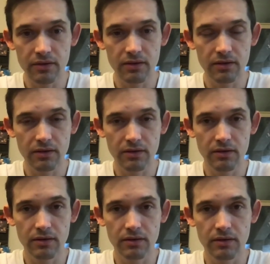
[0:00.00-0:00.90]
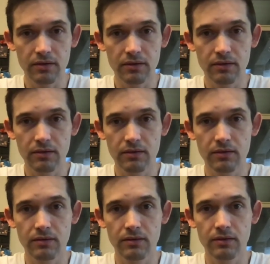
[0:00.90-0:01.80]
(silence)